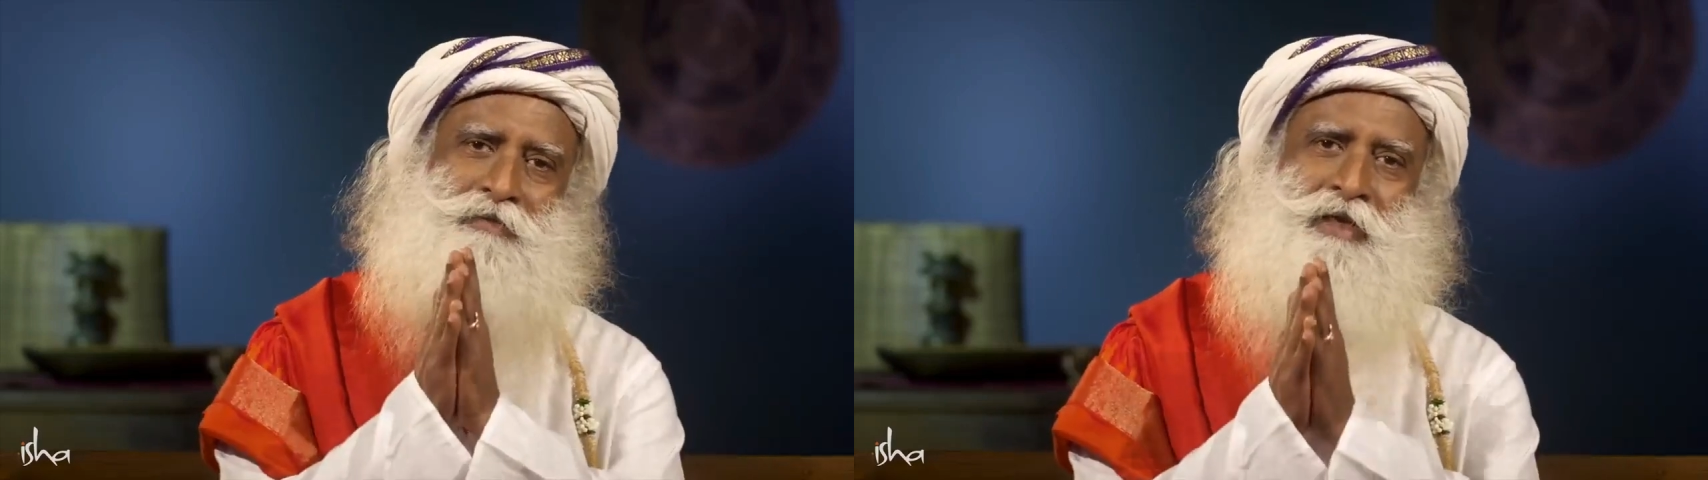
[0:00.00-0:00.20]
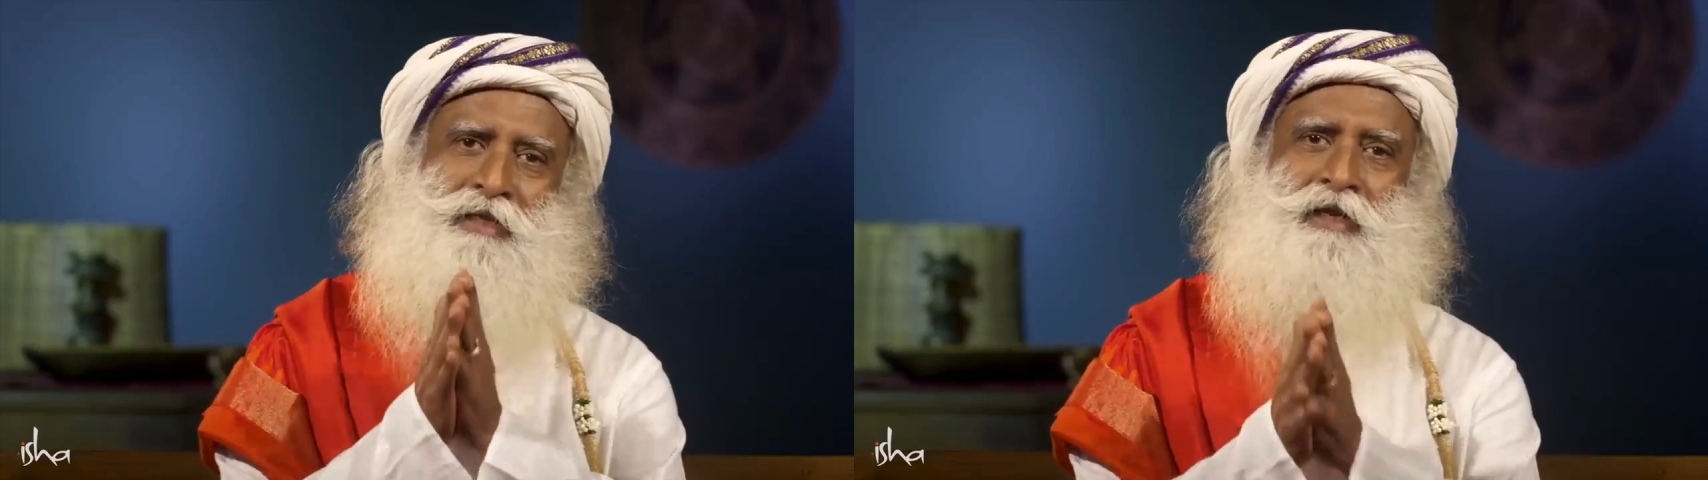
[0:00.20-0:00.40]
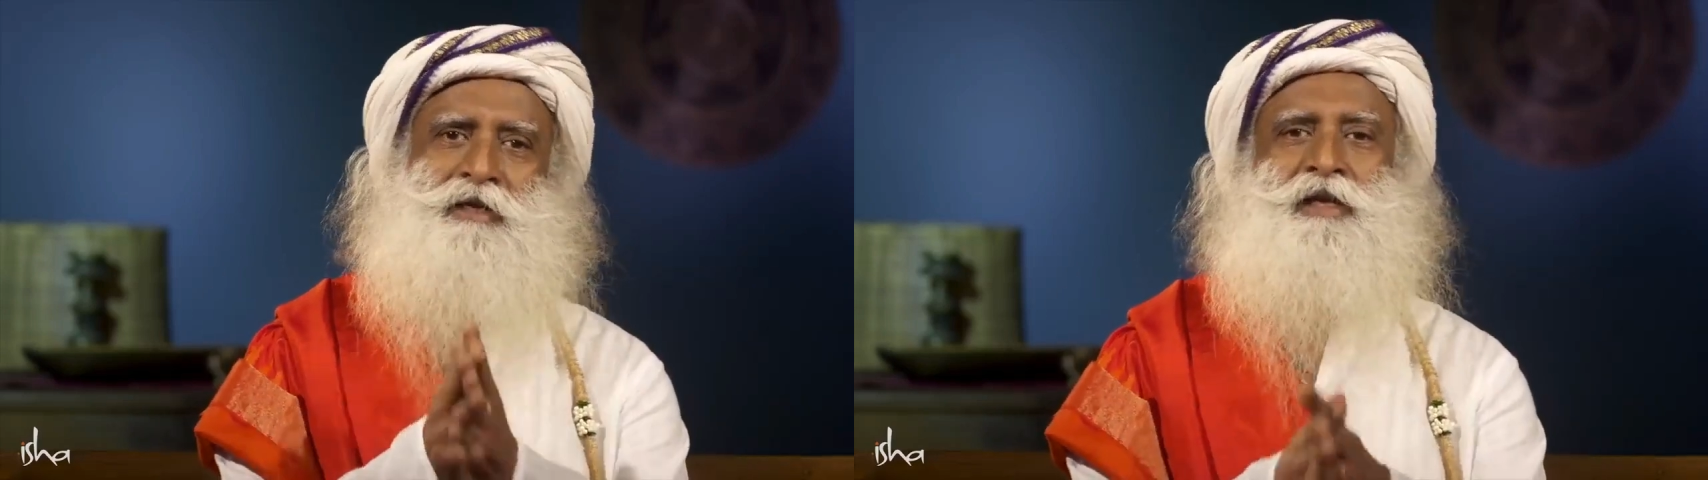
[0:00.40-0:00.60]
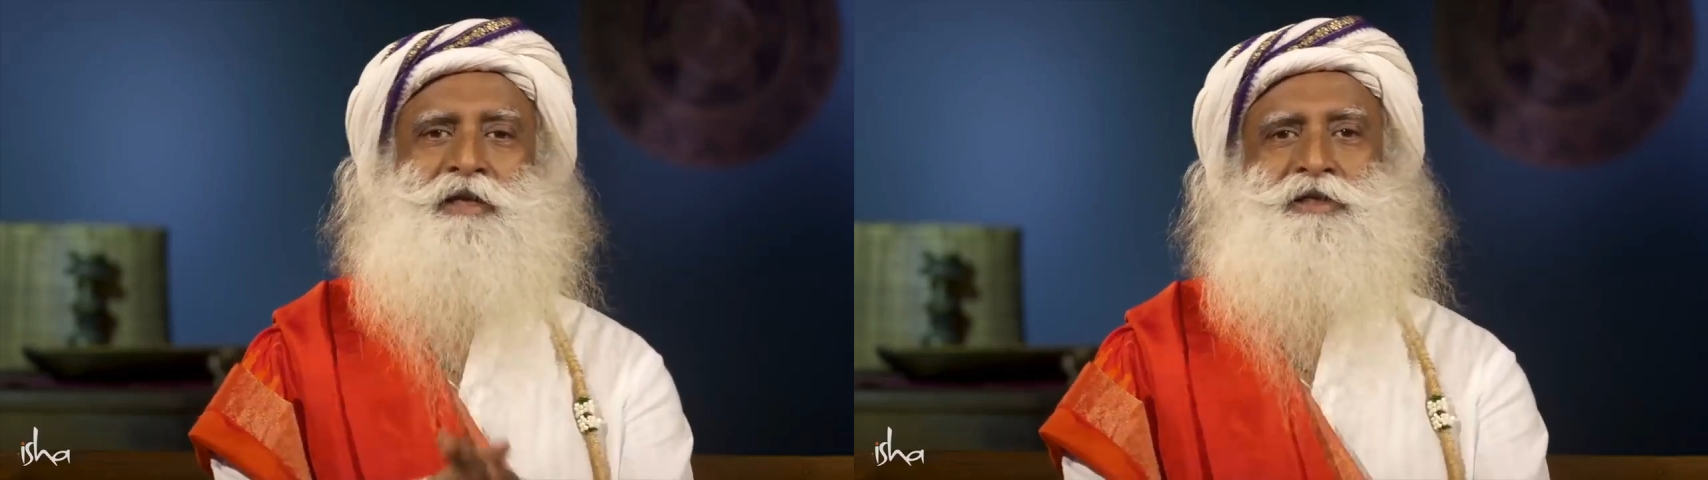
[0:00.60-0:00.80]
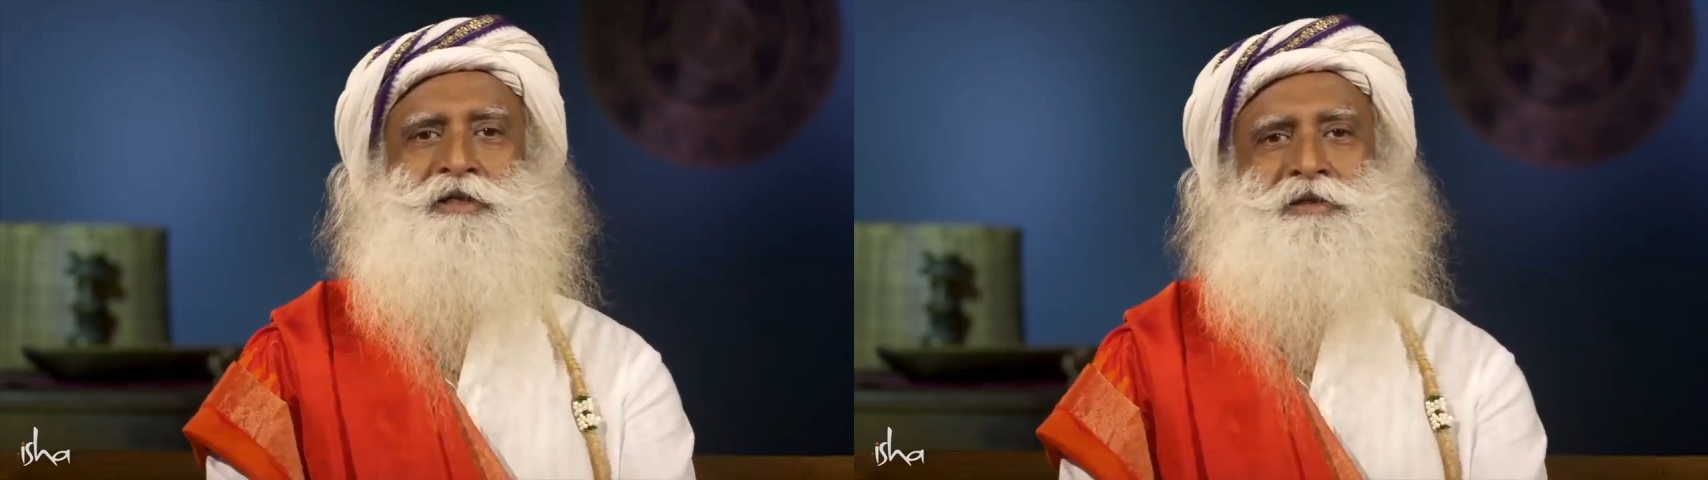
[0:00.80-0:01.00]
away in that
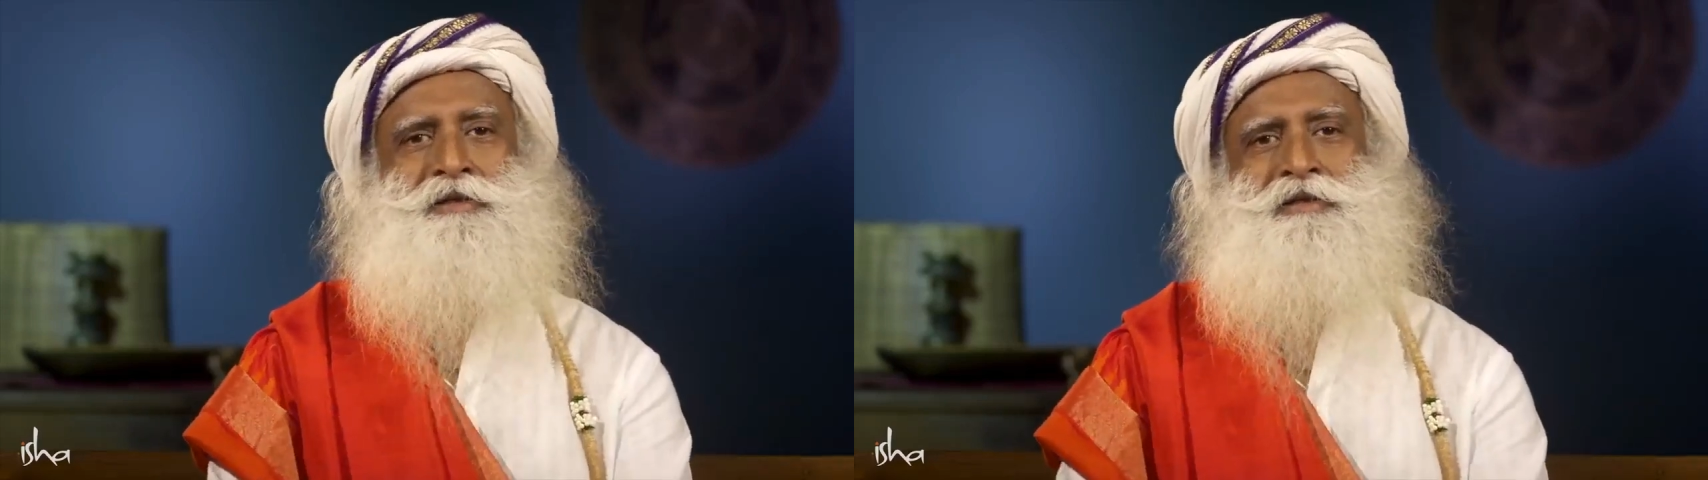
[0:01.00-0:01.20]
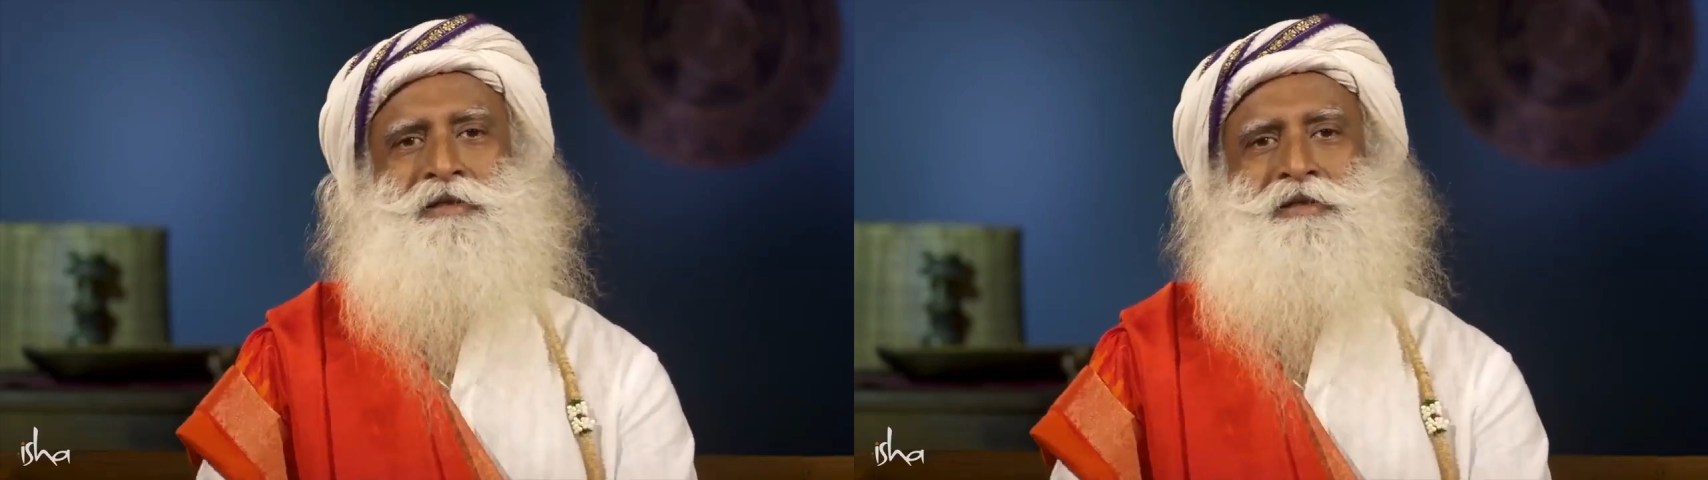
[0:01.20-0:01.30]
direction…